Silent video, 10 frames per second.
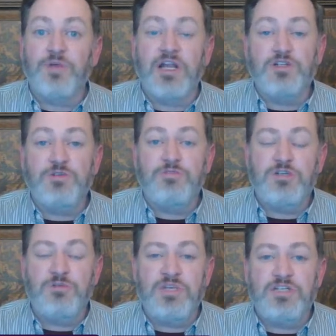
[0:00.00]
when I
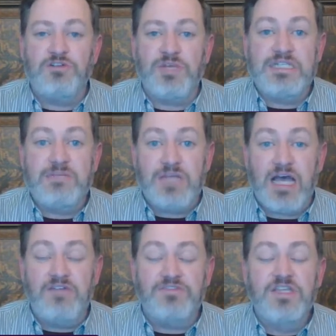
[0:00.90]
be doing my deep
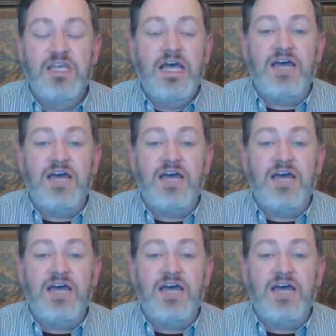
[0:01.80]
dives.